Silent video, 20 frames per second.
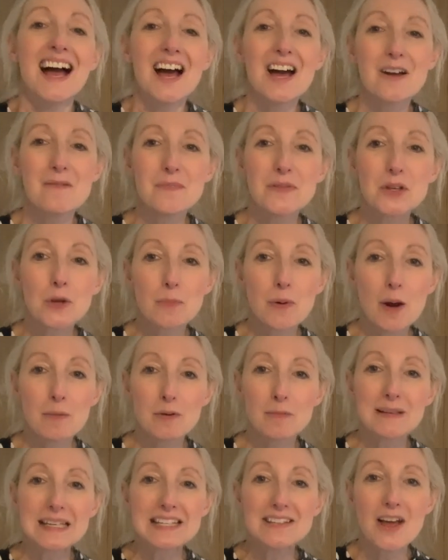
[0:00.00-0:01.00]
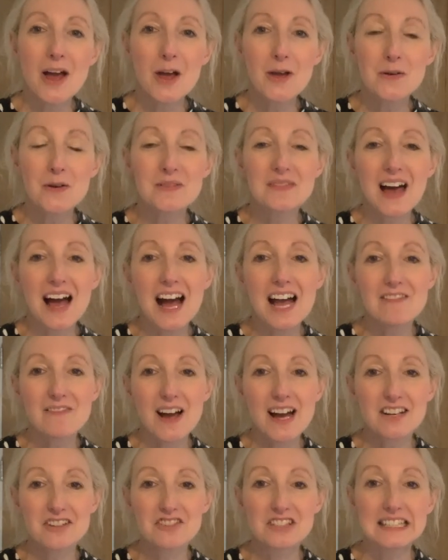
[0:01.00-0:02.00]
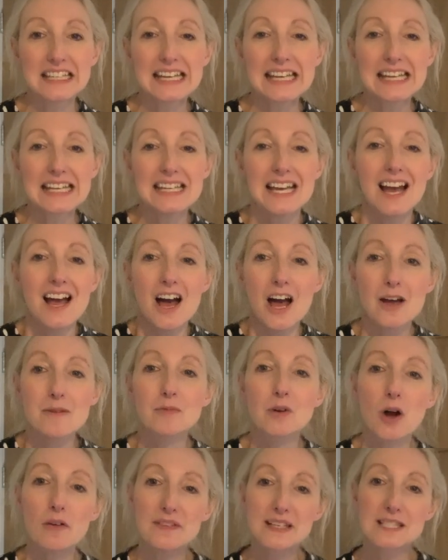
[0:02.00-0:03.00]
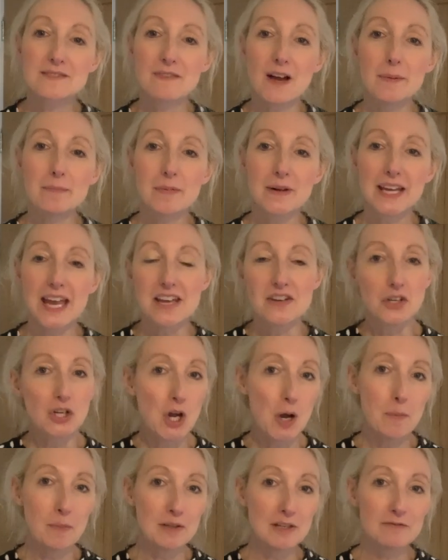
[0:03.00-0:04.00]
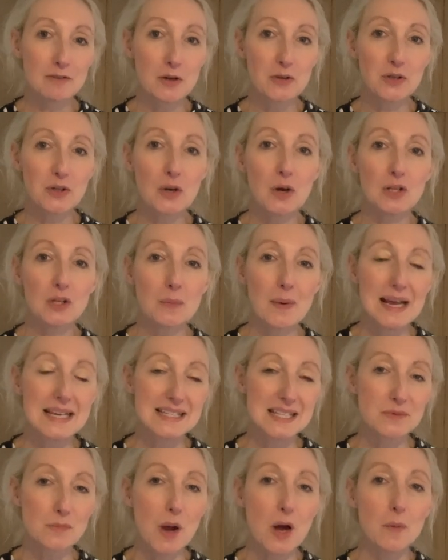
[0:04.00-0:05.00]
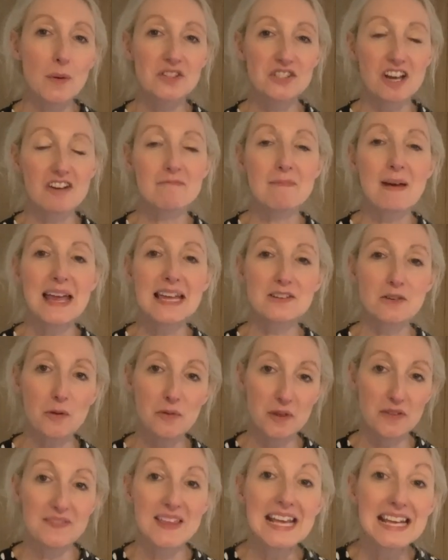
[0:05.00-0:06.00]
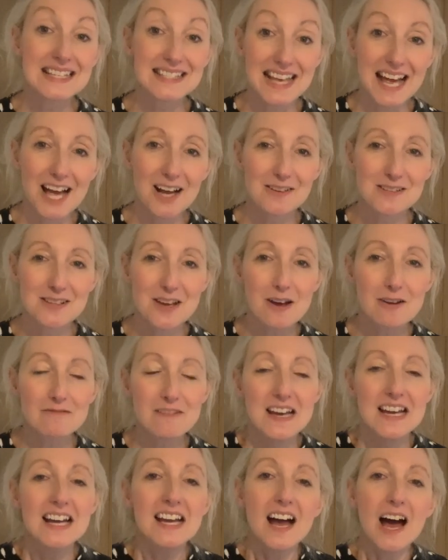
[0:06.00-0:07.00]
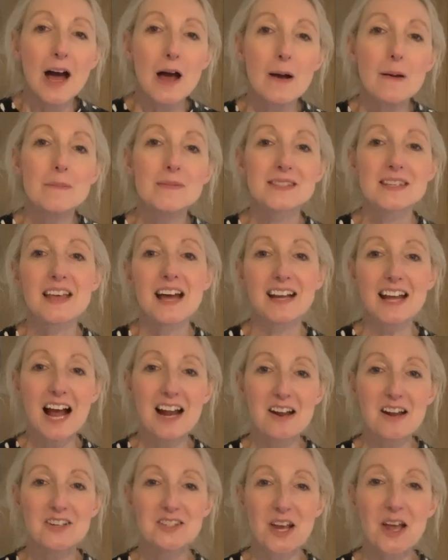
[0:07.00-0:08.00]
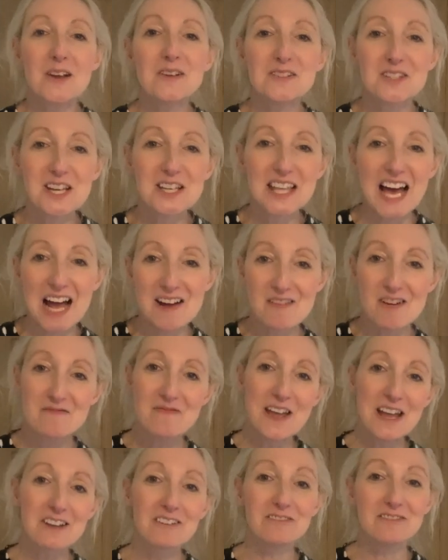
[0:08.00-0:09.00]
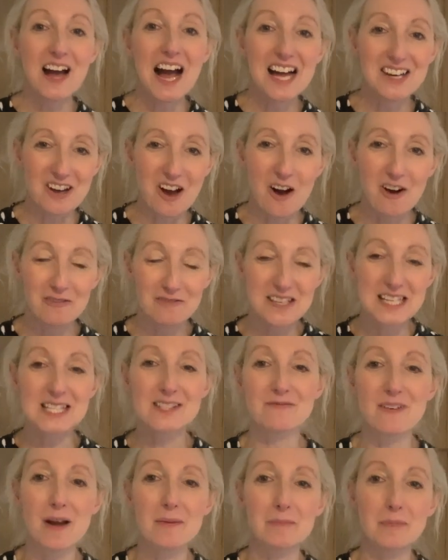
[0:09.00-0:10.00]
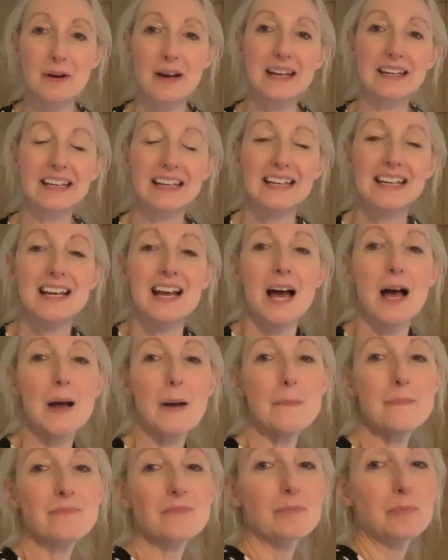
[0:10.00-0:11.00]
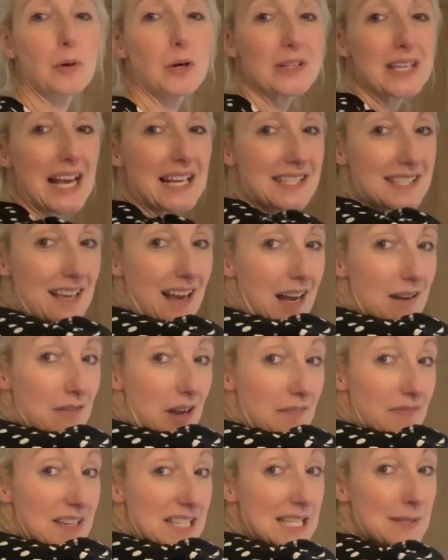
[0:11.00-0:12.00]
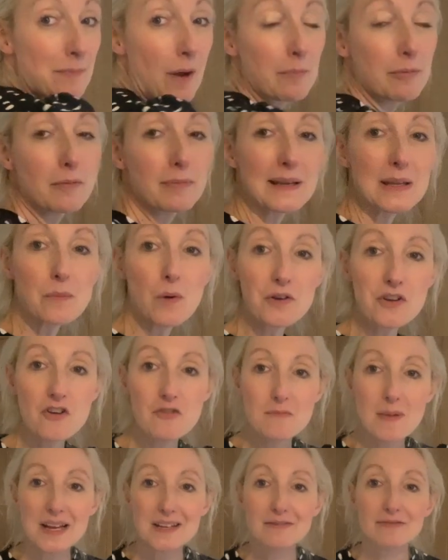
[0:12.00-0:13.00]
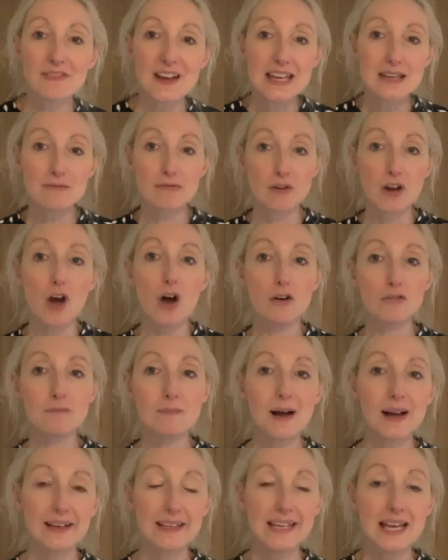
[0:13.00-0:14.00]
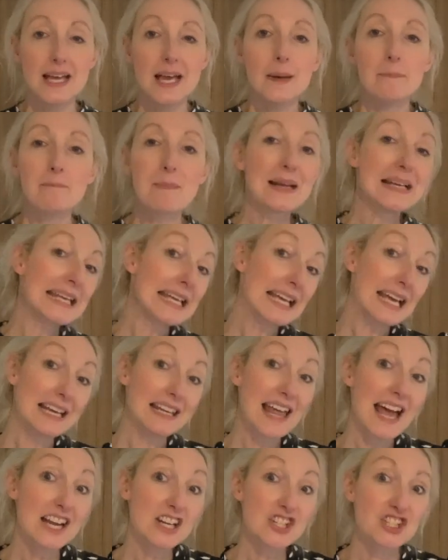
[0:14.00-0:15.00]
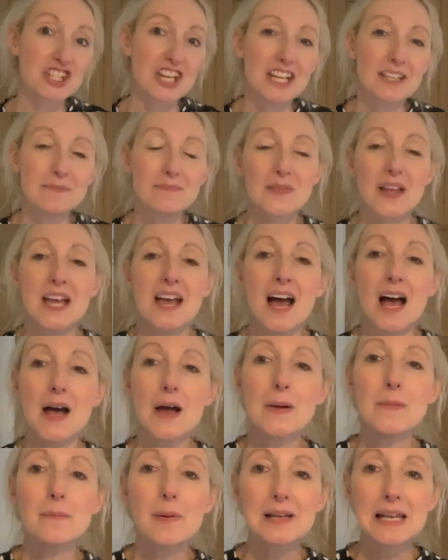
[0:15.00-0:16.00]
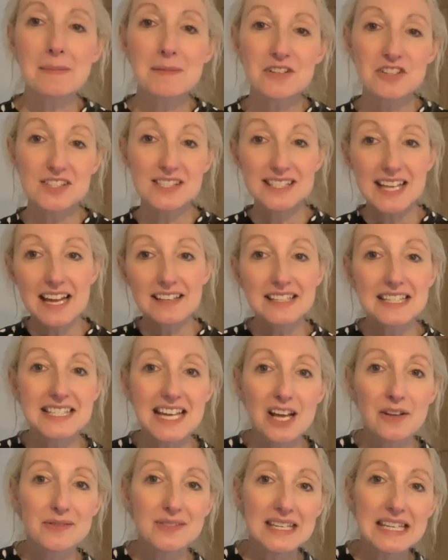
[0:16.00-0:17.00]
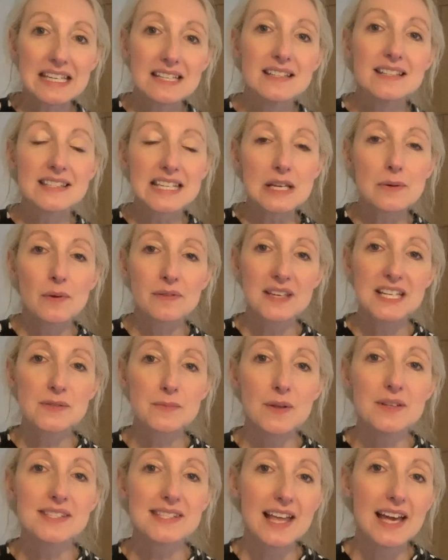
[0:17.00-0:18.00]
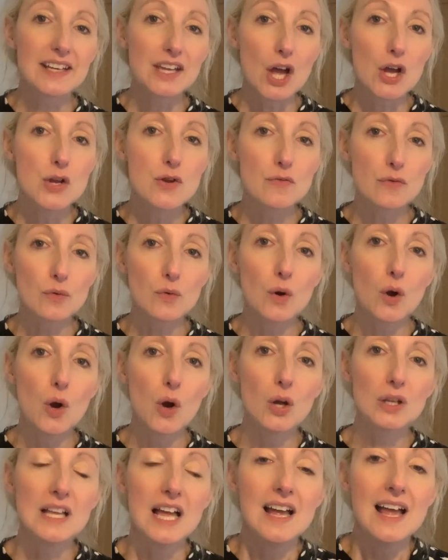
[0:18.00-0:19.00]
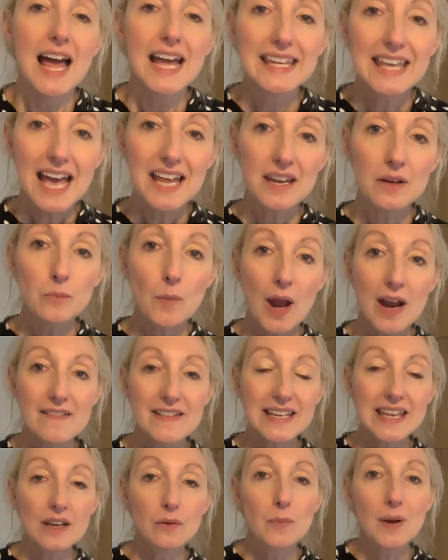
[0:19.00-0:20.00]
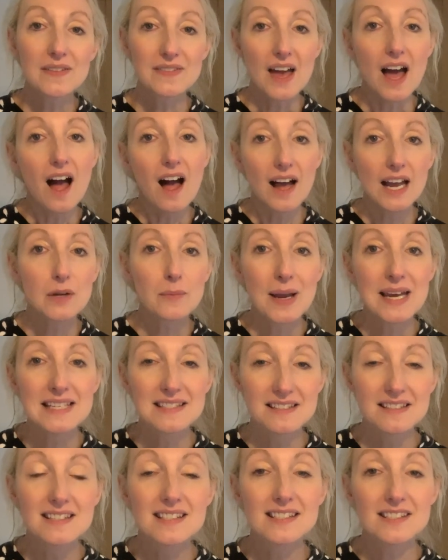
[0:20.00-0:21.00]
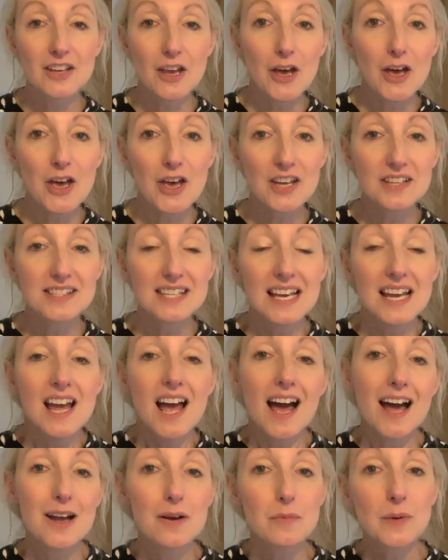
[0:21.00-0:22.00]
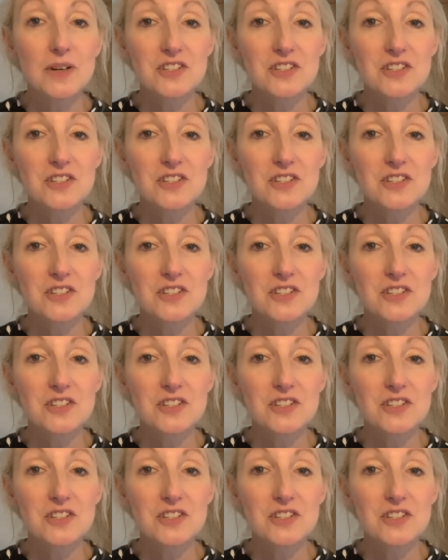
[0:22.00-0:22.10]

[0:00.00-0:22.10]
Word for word: um, you'll probably know that I've actually uh, got this fabric in a couple of other colorways as well, which I've made other things out of. Um, so that kind of shows you that I'm a big fan of this fabric. Um, but yes, I, this is probably one of my favourite of my Billie collection. Um, but let me just scan you down so you can see what this one's like overall. Again, I'm wearing it with a high-waisted skirt, um,